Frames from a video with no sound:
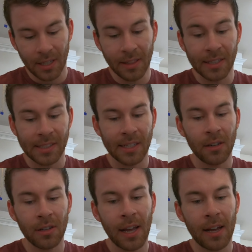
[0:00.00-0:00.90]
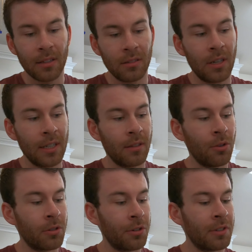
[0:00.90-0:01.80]
And they said, oh yeah,
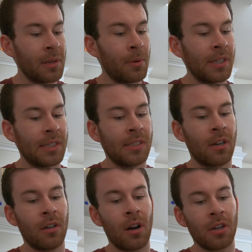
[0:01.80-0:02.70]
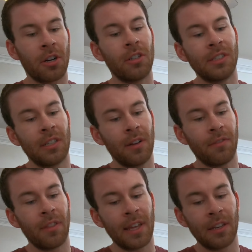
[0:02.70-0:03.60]
your knee braces are current enough
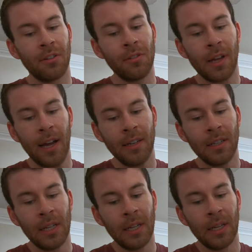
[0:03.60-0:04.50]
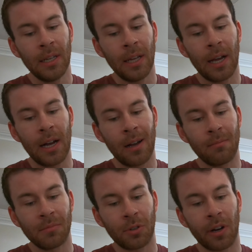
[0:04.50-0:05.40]
that they can do that.
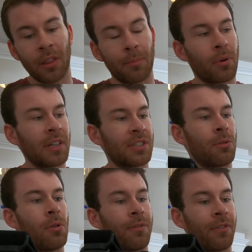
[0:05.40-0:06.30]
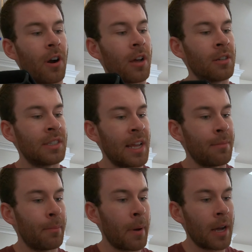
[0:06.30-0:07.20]
So I got the price quote for
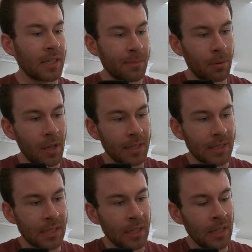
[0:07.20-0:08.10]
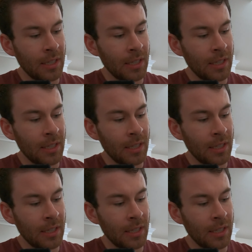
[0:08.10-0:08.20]
110 bucks plus,